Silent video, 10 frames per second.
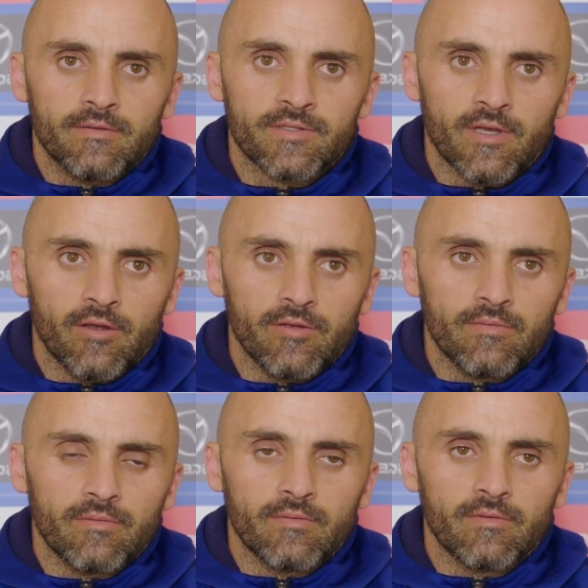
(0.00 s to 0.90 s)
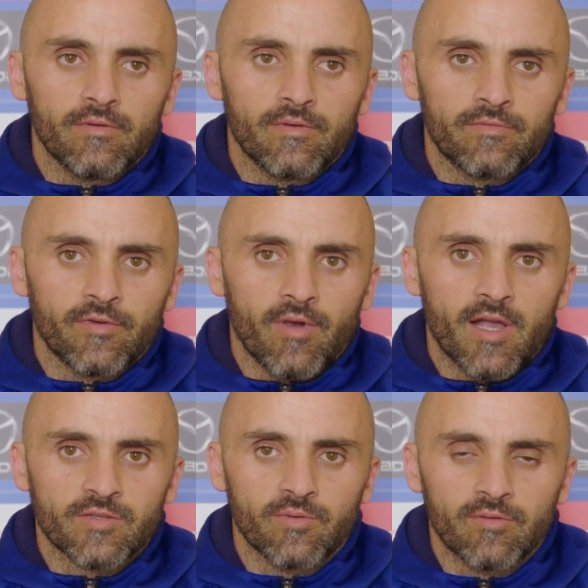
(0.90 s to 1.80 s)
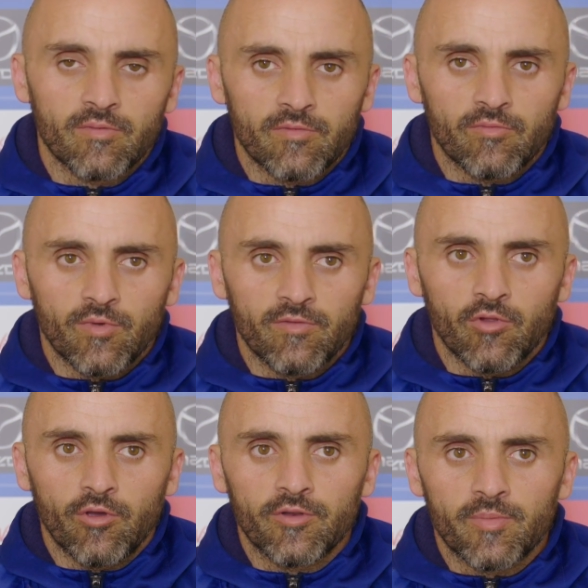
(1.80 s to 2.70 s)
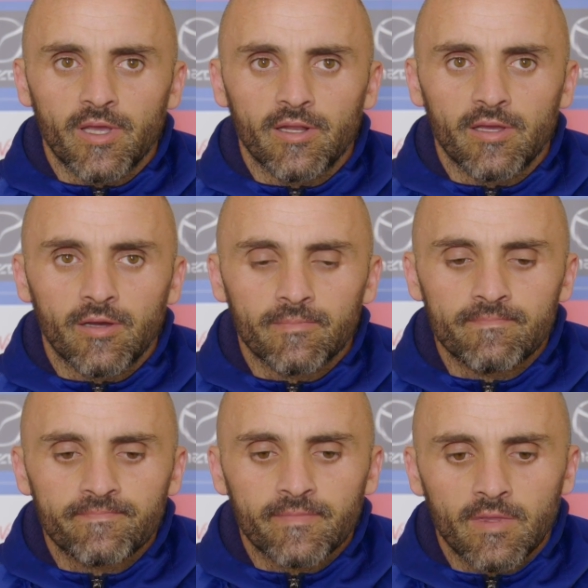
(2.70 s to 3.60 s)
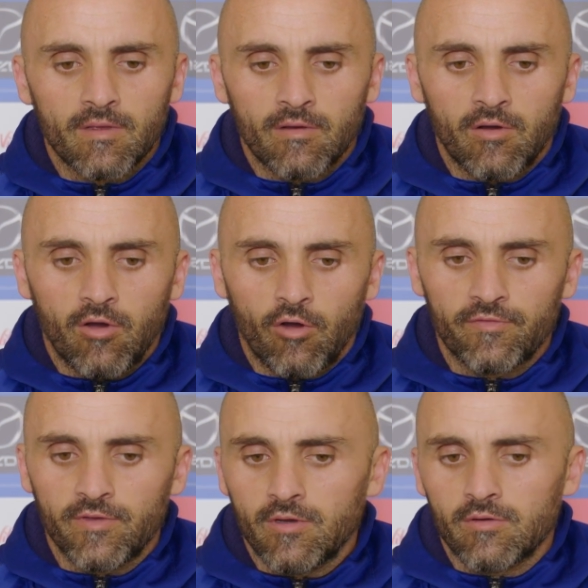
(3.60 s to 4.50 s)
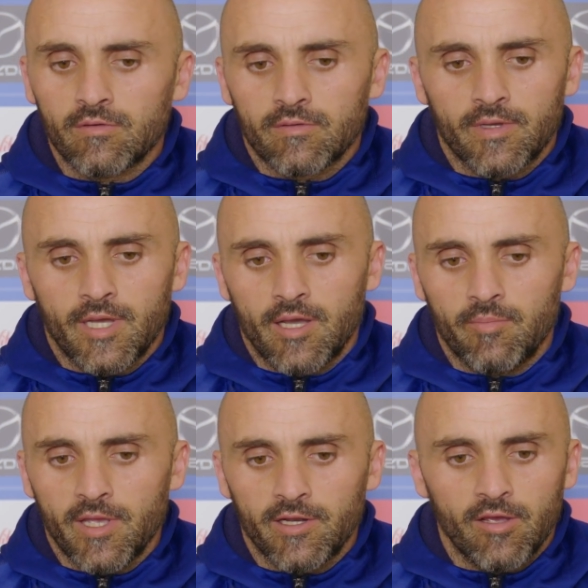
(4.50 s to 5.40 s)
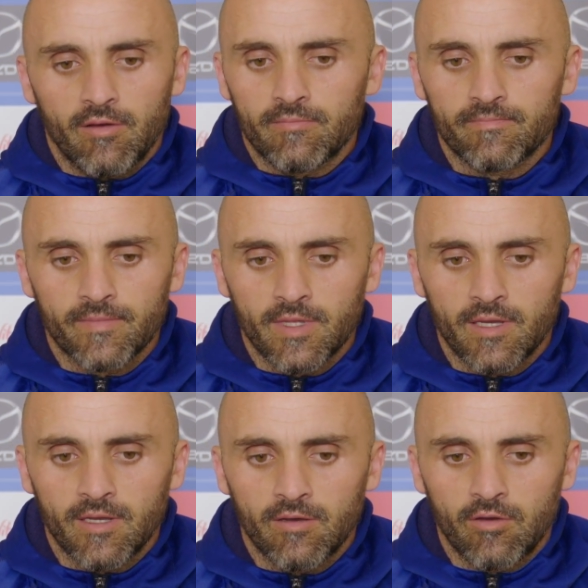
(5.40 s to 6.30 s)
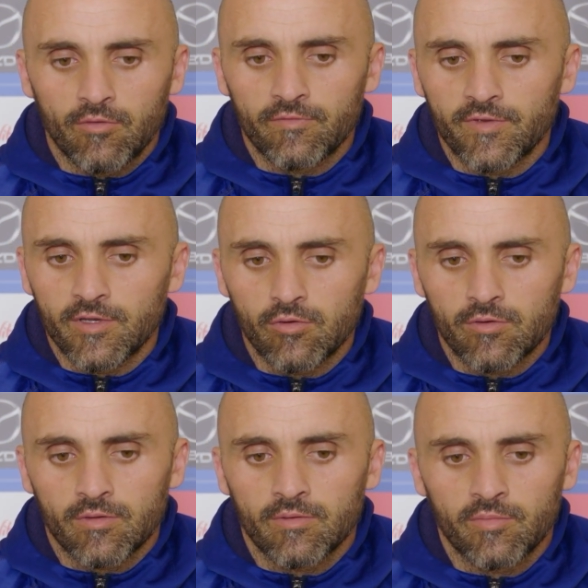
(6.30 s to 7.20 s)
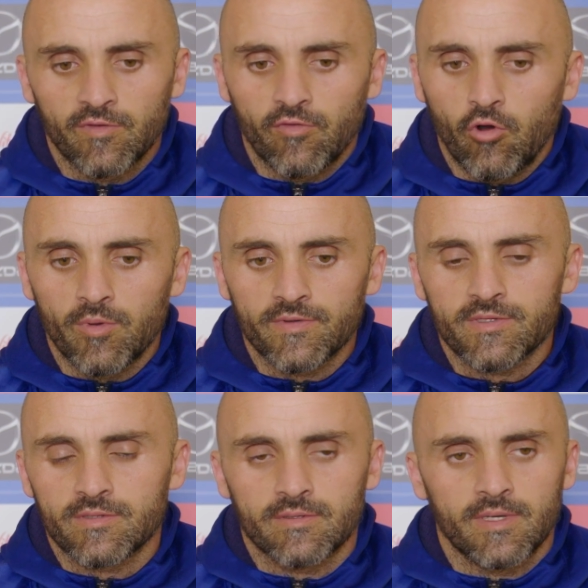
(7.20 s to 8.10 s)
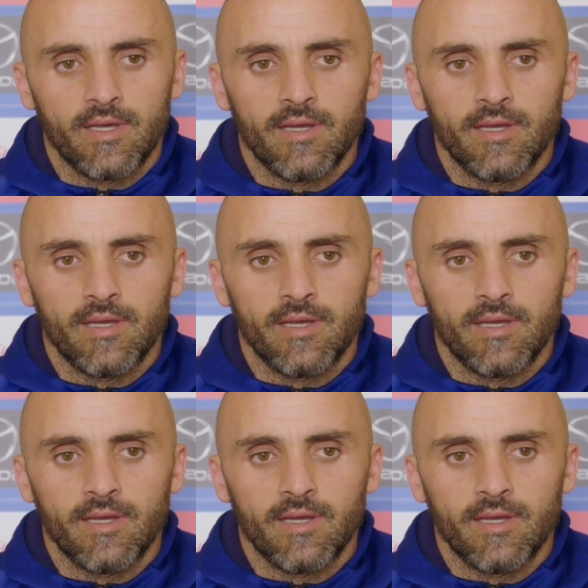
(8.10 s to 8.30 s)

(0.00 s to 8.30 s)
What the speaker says: So for us, we've learned about our off-field, about our on-field performance,